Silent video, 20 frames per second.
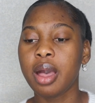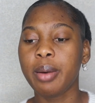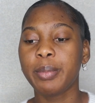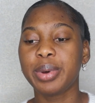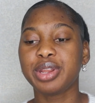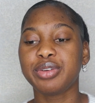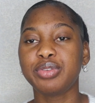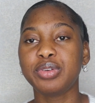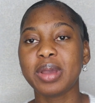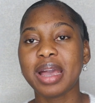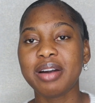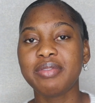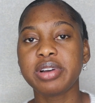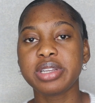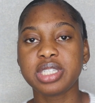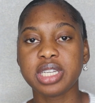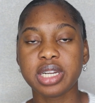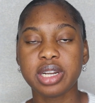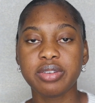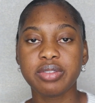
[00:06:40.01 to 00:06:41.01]
But if you have
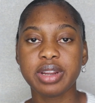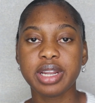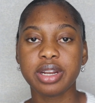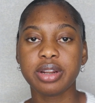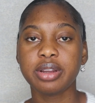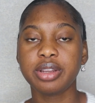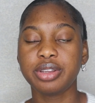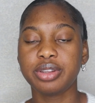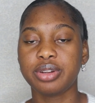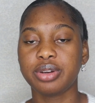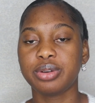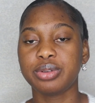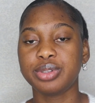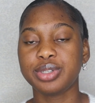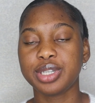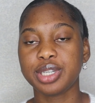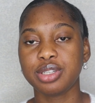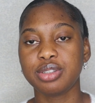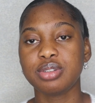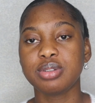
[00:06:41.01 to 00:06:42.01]
a generator, you know,
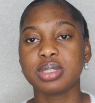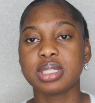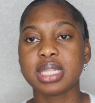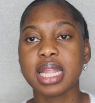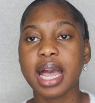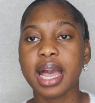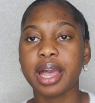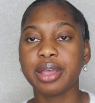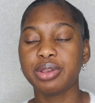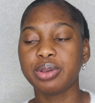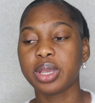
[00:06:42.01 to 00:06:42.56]
you can use that.